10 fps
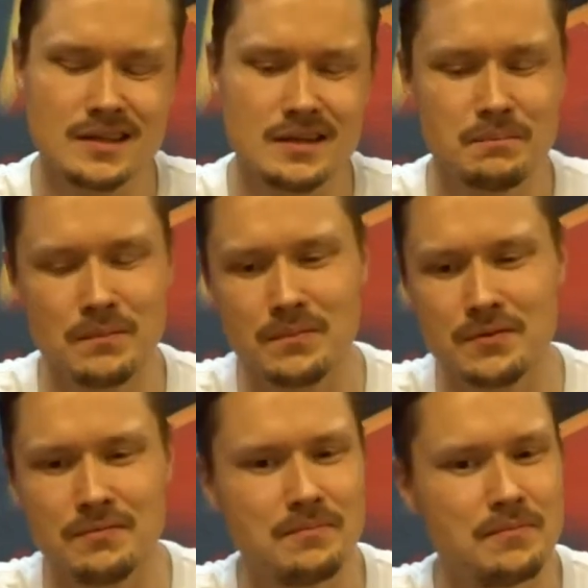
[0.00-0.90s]
that
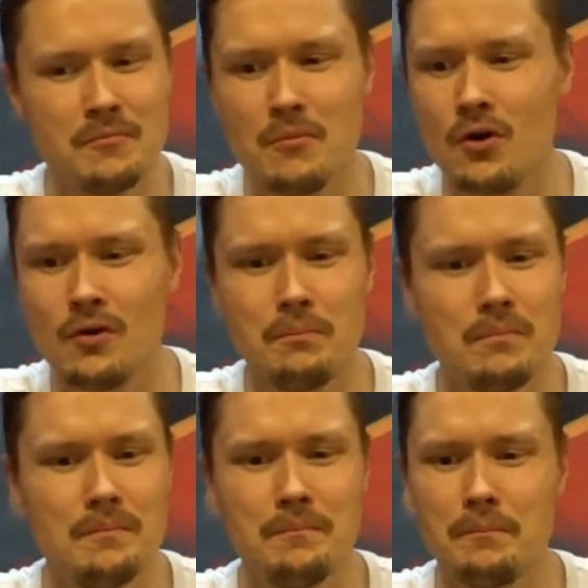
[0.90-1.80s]
more
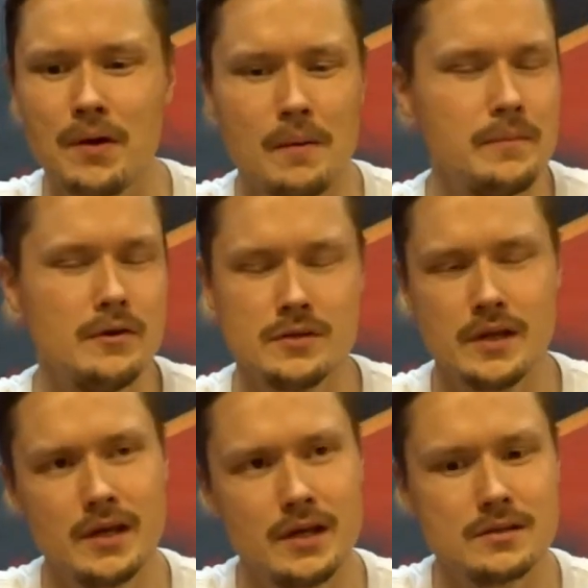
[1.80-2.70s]
pop music
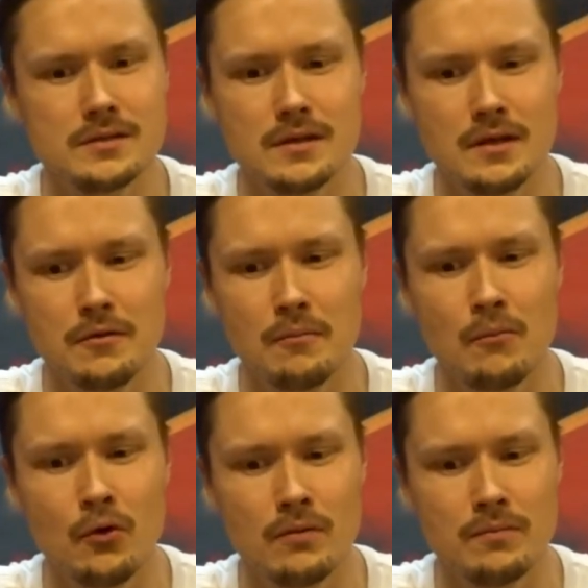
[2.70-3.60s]
it is, the
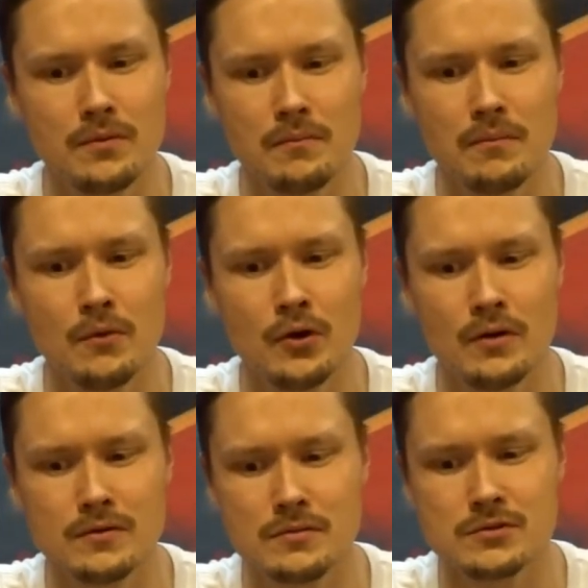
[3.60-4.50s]

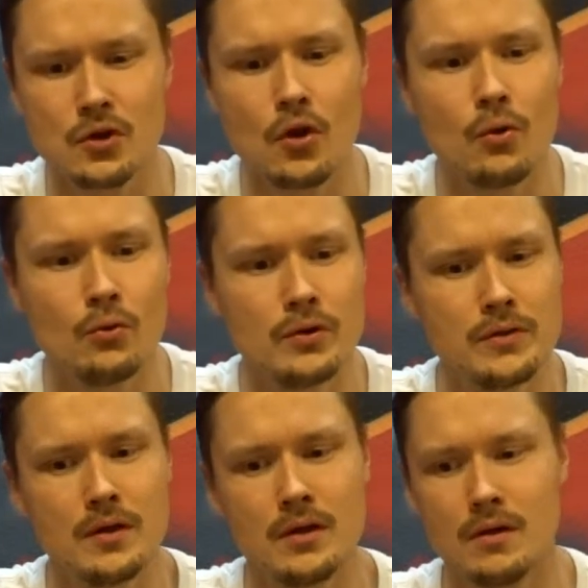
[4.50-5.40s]
more slower
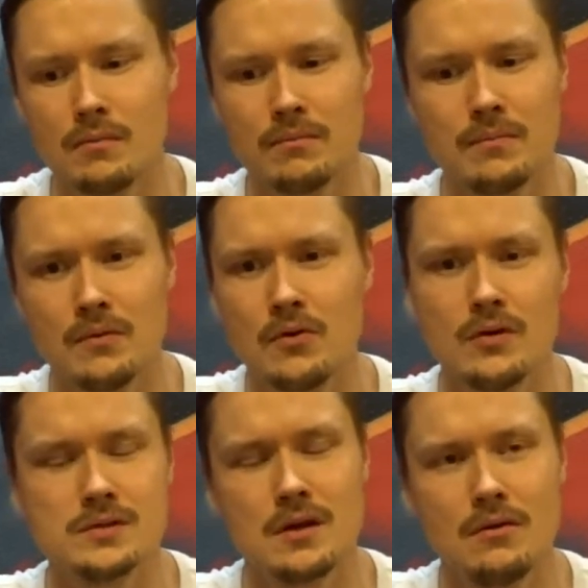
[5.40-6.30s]
the
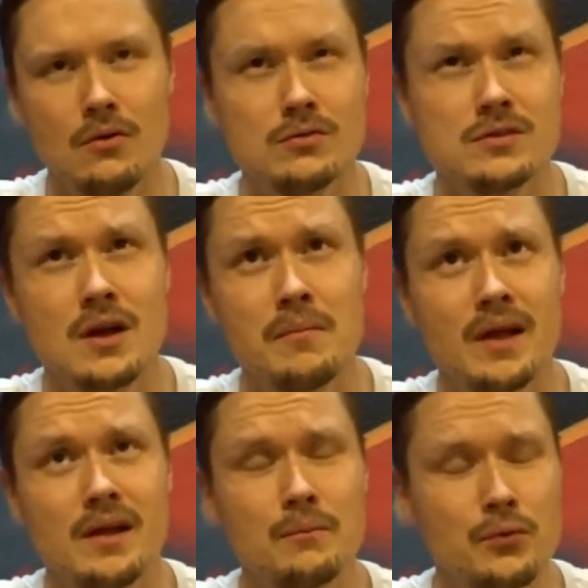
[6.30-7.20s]
whole song
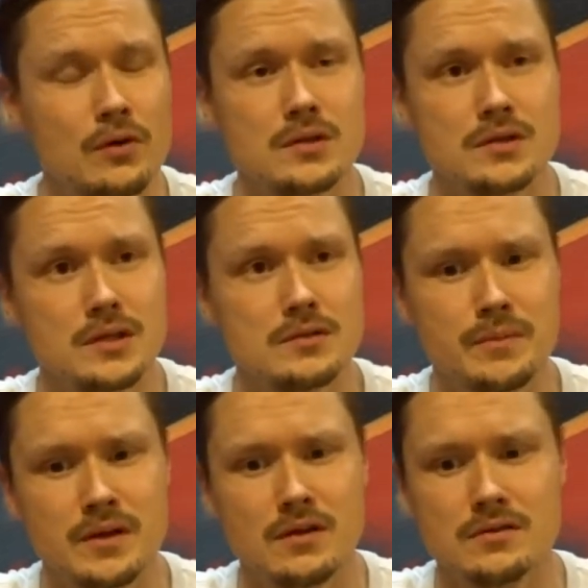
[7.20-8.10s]
making process is,
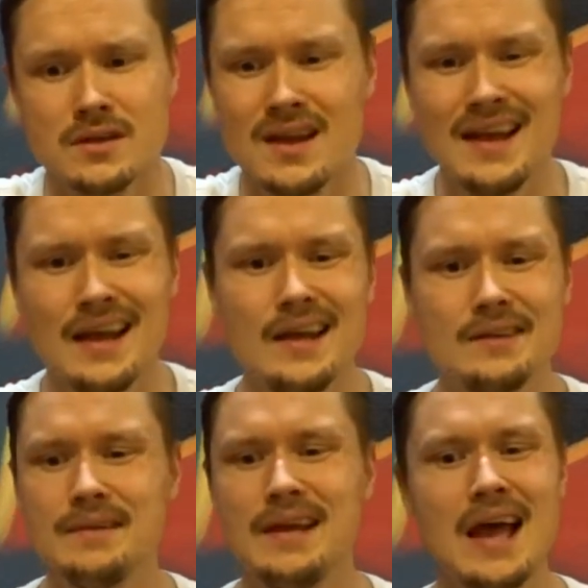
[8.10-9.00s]
because
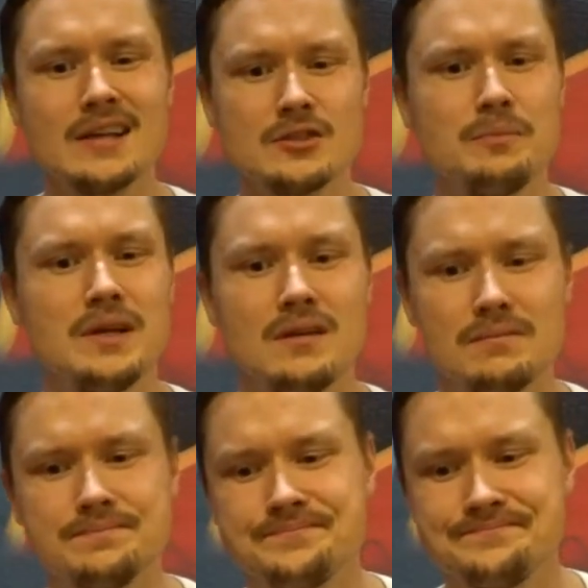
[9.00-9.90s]
it has to be,
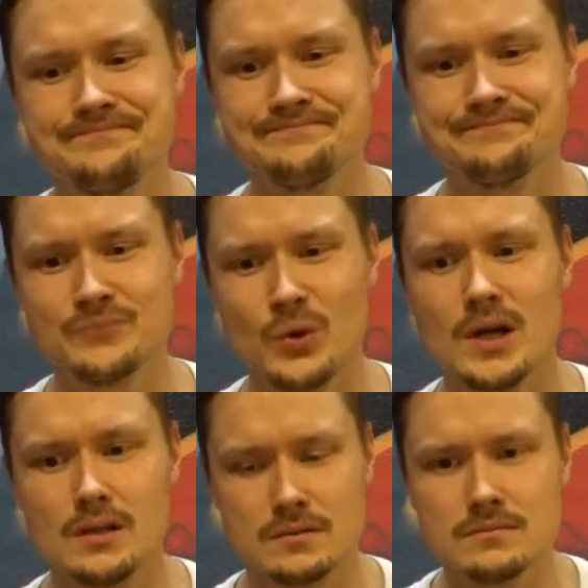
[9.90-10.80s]

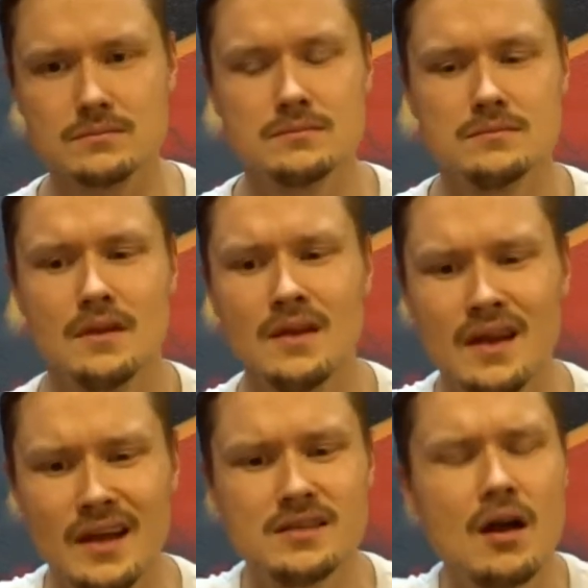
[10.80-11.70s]
well,
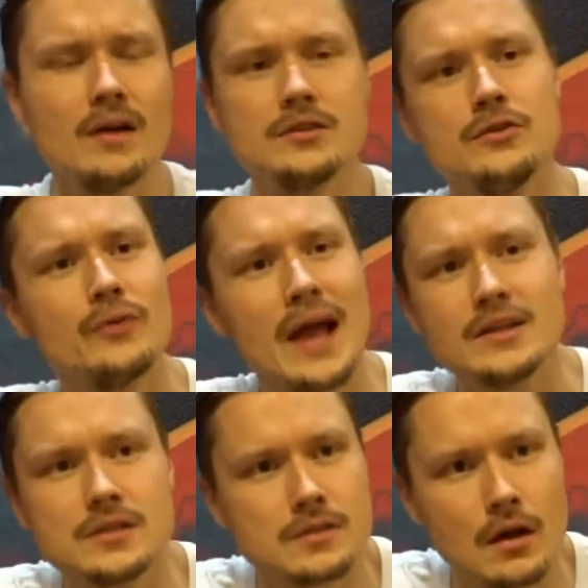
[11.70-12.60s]
it's hard to do catchy
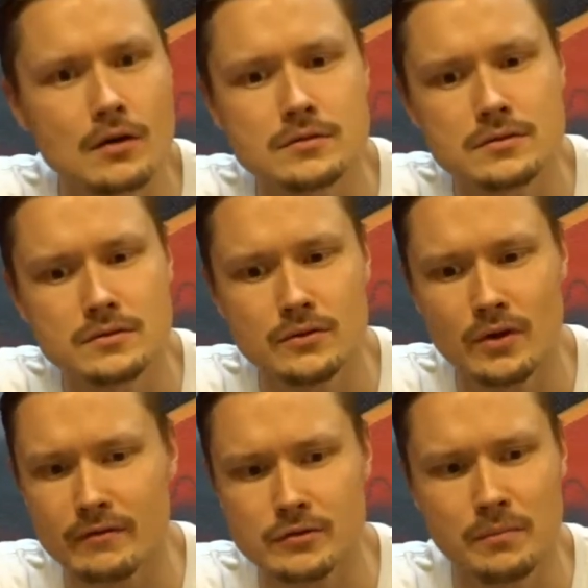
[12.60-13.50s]
songs. You
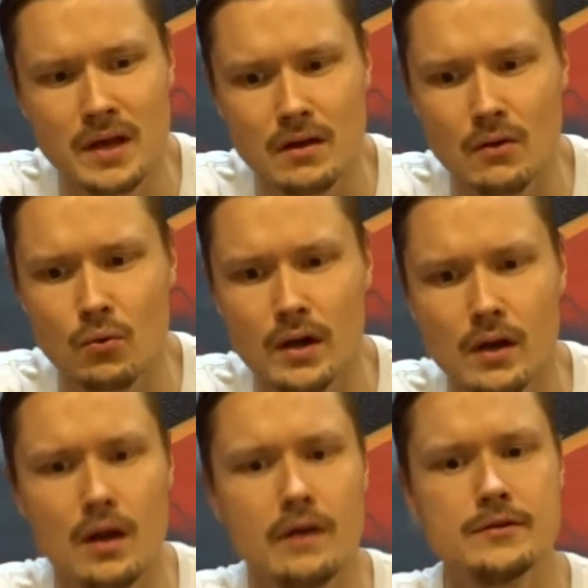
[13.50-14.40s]
have to make quite a
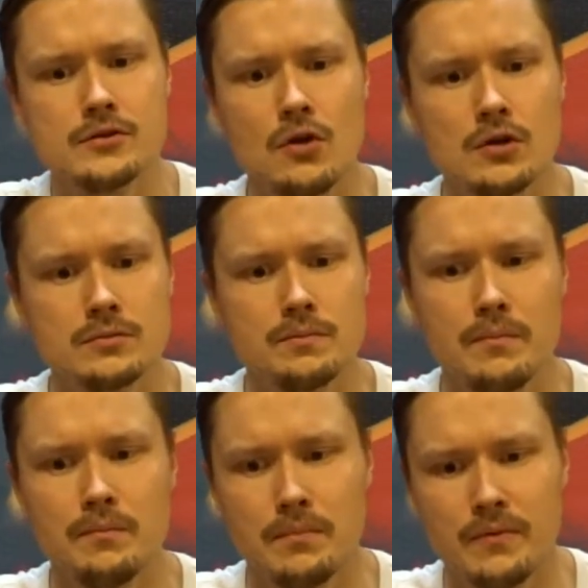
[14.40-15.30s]
lot of songs
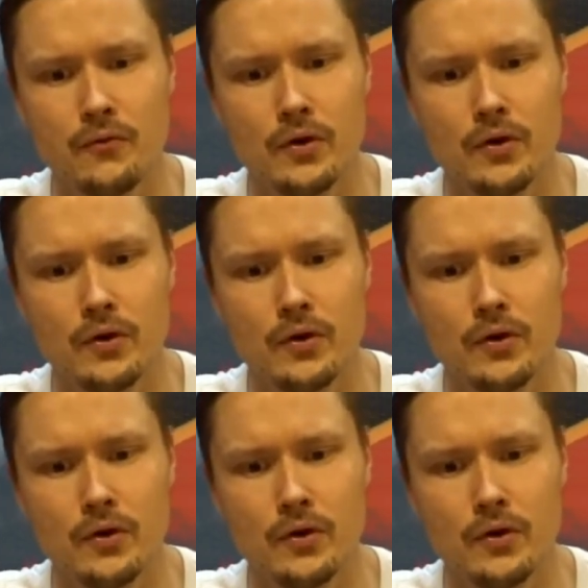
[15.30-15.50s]
before